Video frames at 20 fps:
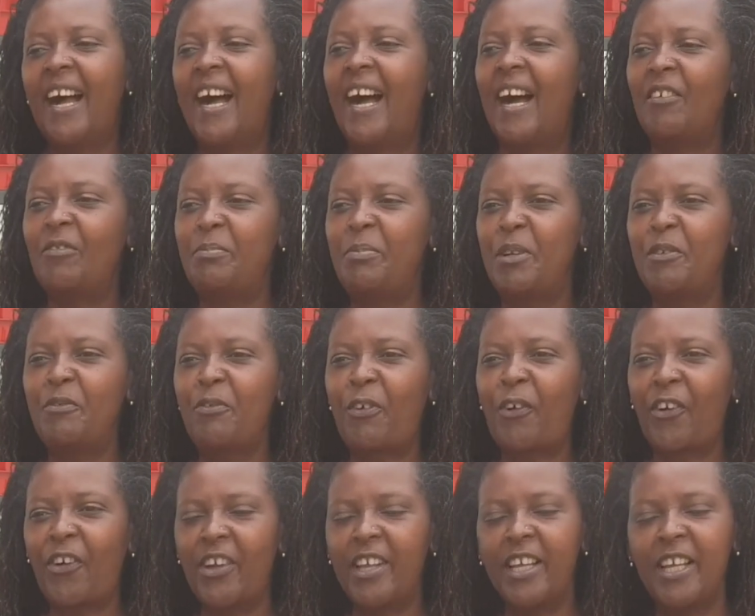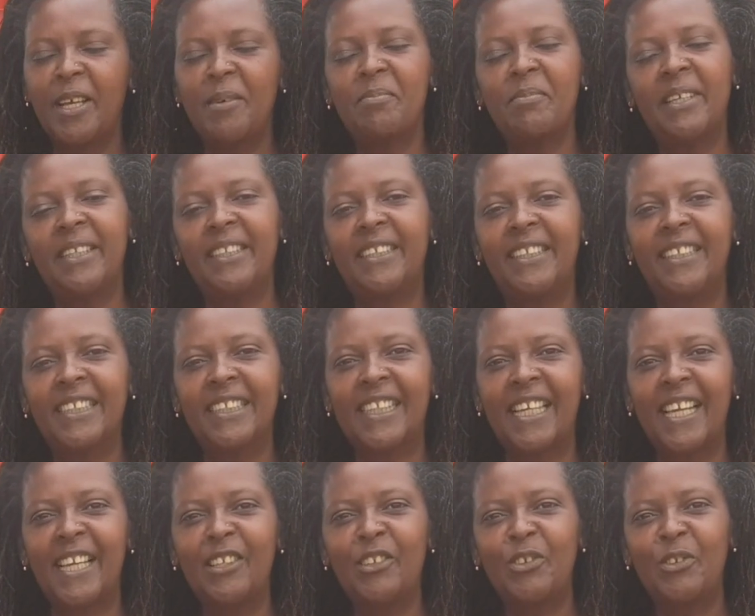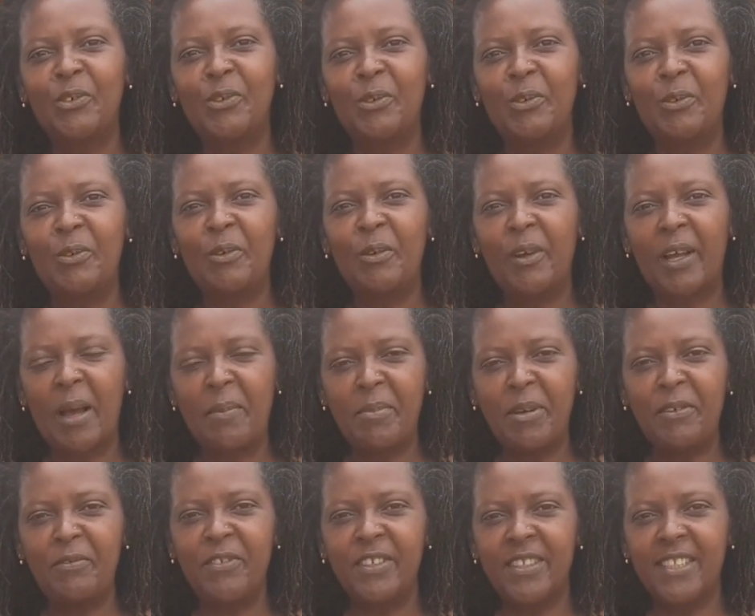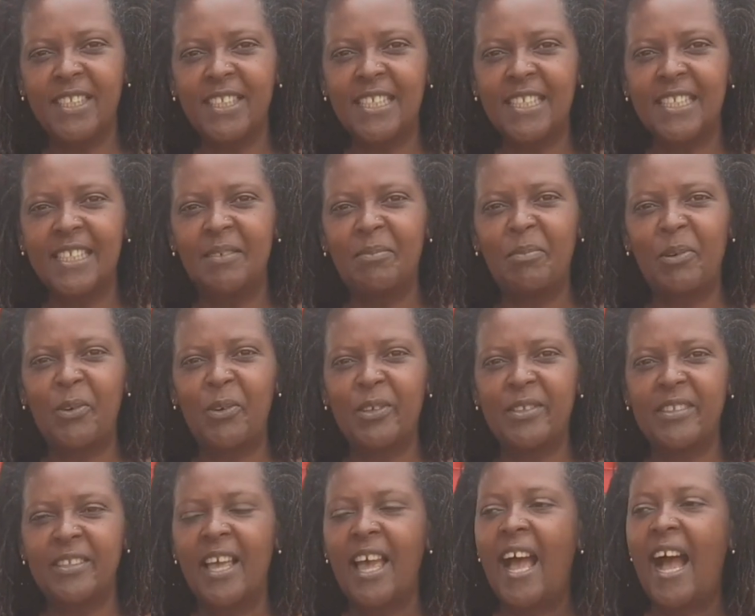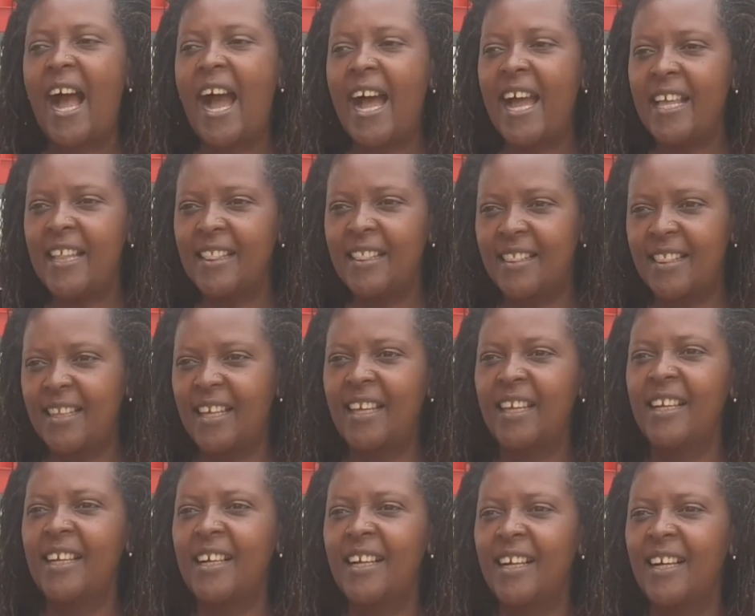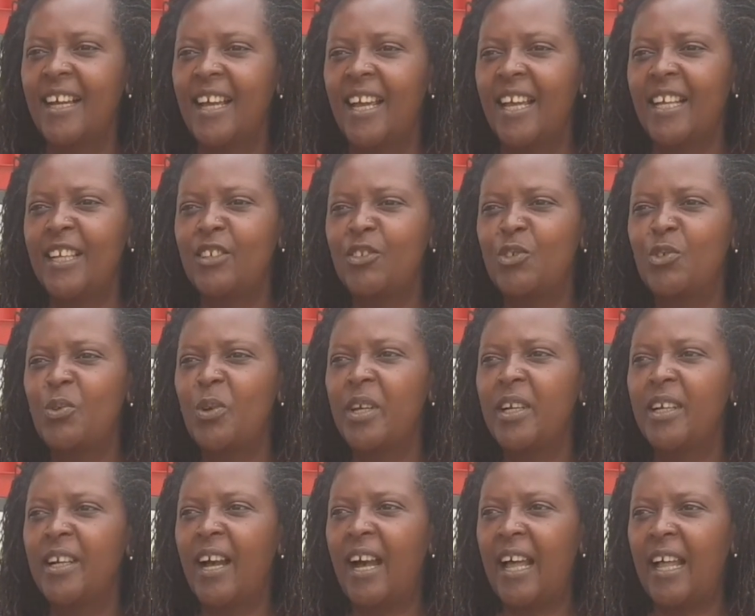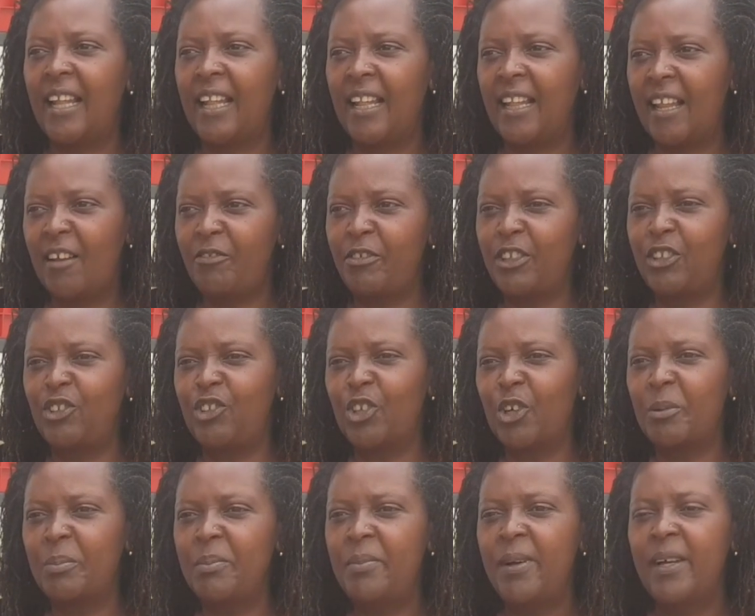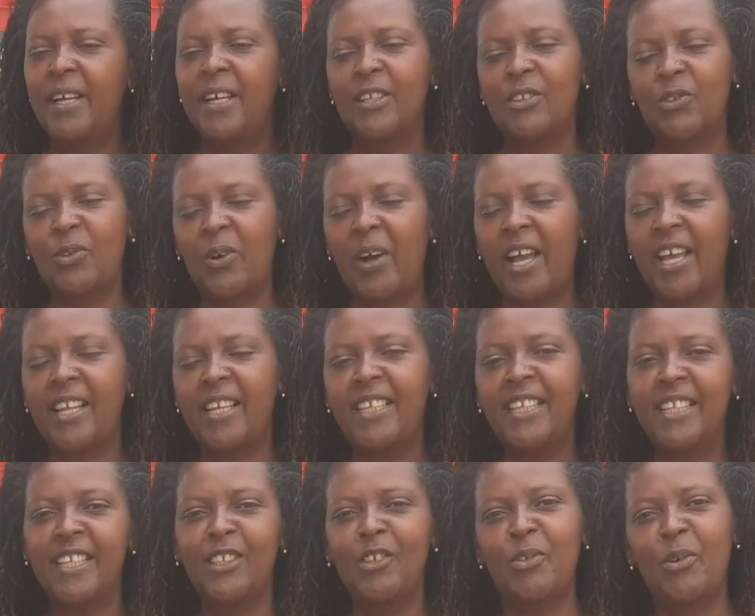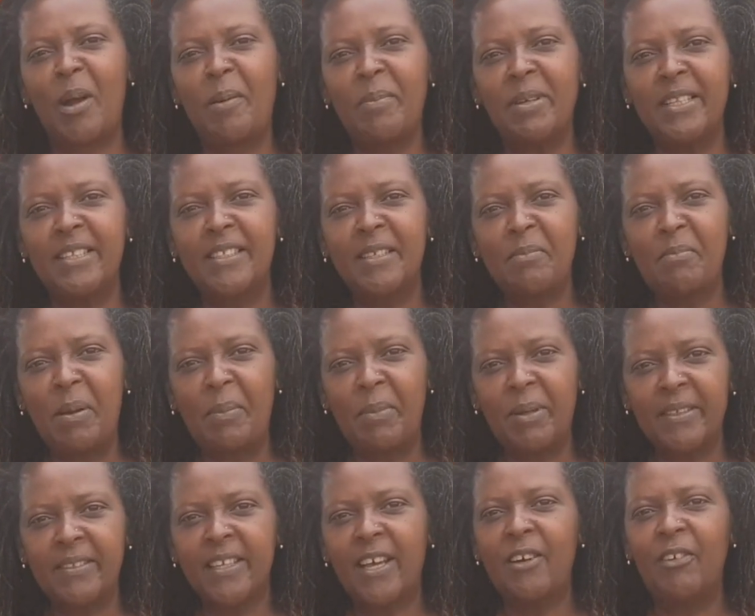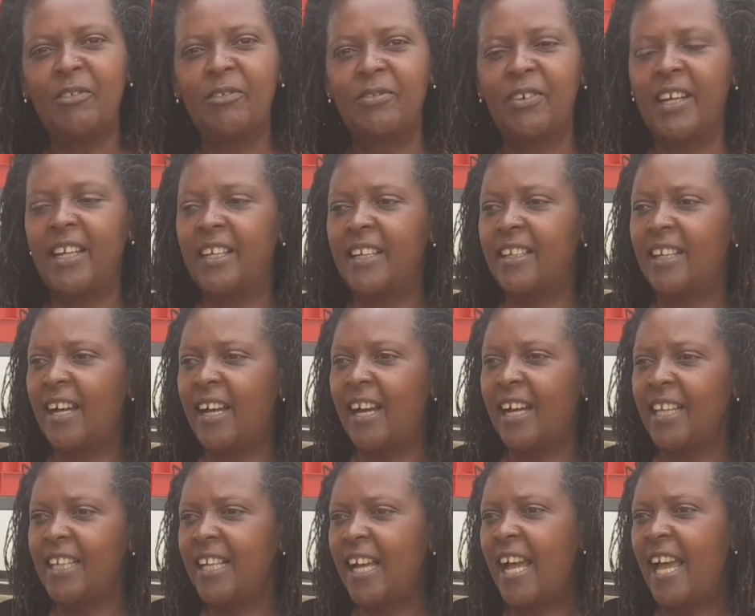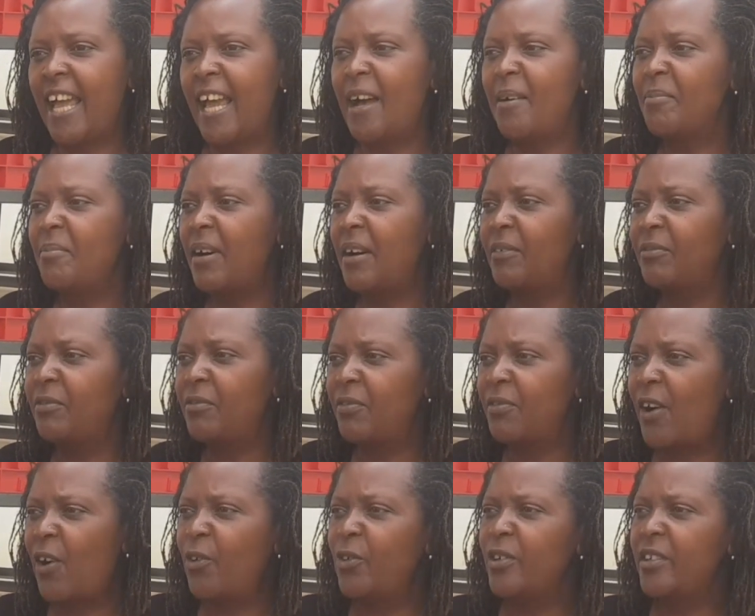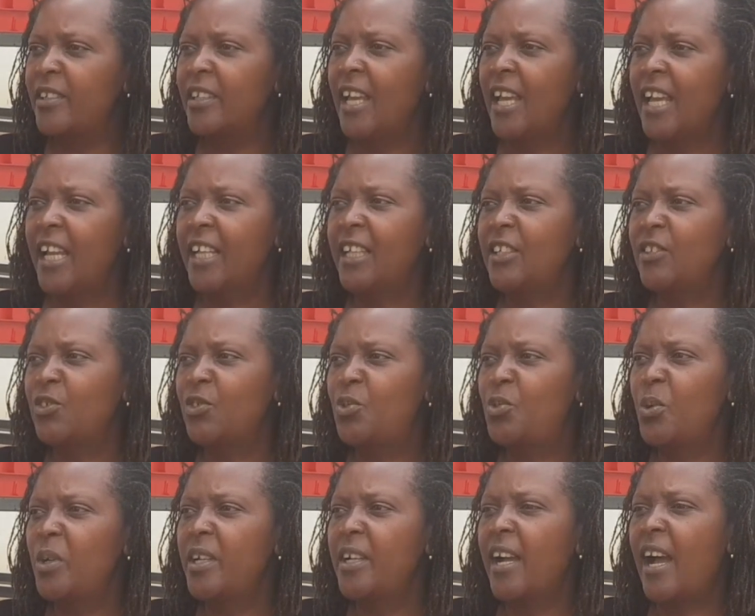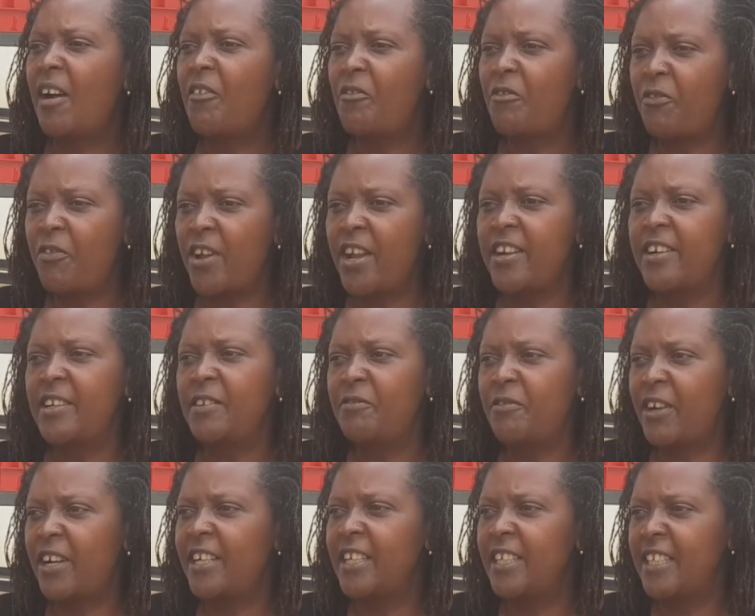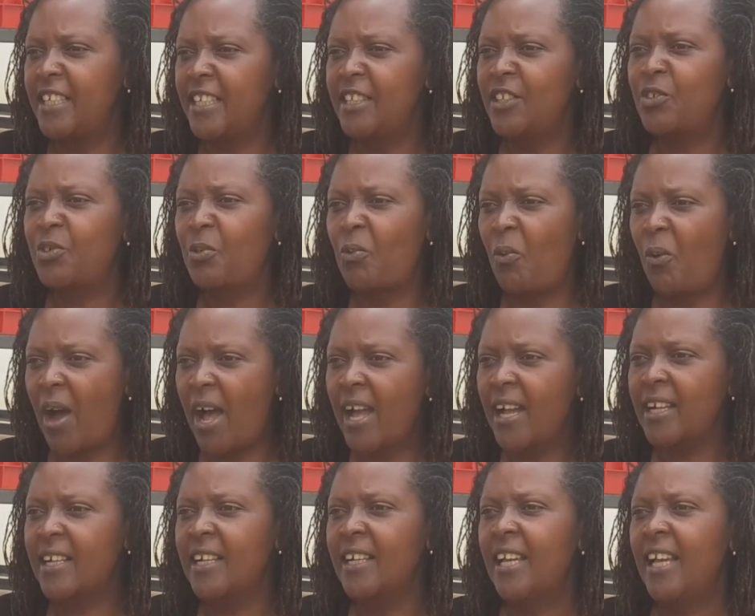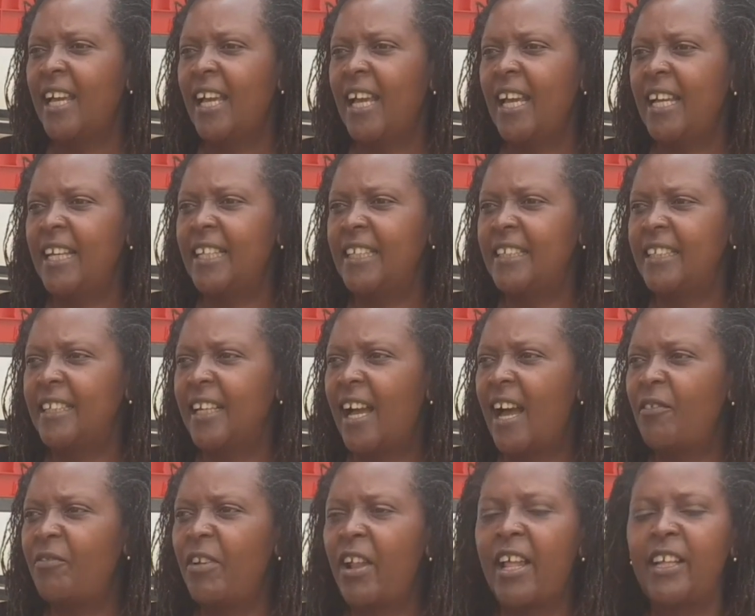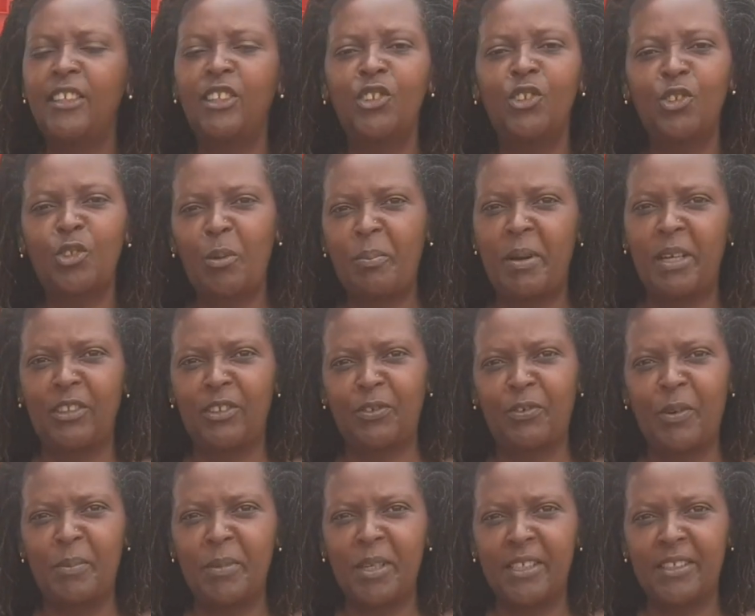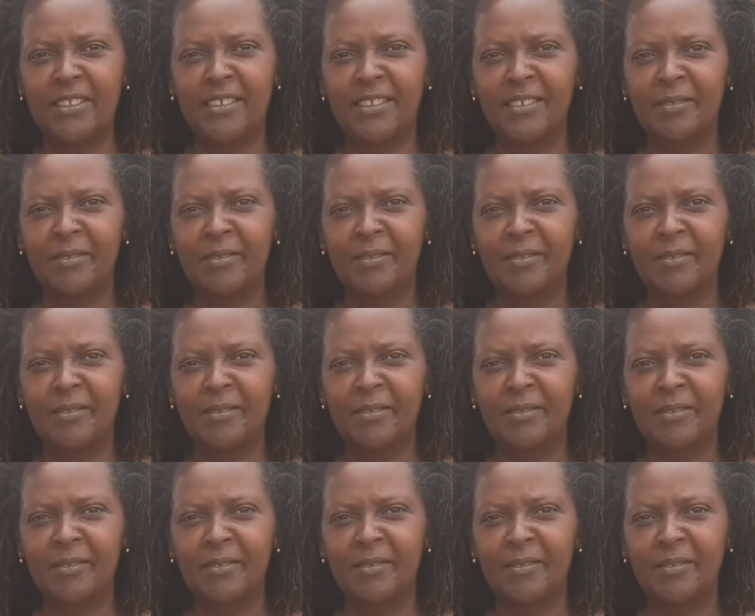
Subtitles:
I've been following him and decided to come and visit because I think he's doing a lovely job. So I needed to come and see by myself. And here I am. I've found he's doing a very, very neat work, and I've learned so much from it.